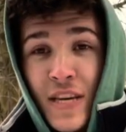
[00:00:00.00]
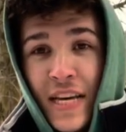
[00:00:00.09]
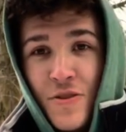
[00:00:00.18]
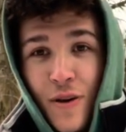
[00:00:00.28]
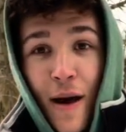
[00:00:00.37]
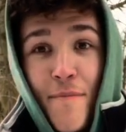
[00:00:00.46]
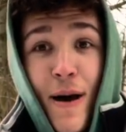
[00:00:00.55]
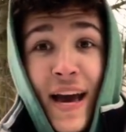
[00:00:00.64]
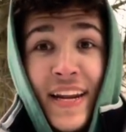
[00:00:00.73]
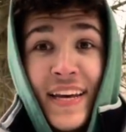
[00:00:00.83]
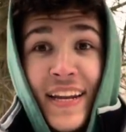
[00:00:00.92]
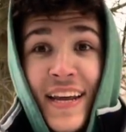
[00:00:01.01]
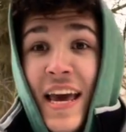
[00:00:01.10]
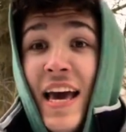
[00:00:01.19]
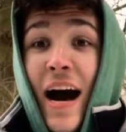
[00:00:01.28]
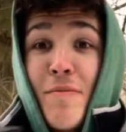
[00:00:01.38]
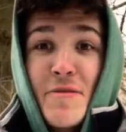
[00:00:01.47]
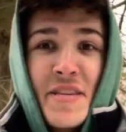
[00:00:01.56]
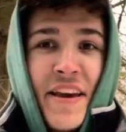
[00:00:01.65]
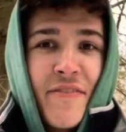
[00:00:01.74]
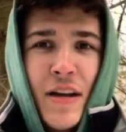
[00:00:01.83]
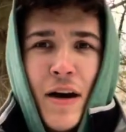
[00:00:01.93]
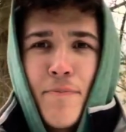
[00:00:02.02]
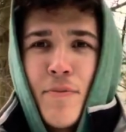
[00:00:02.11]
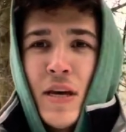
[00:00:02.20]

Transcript: That's when I'm buying in. I'm saving up.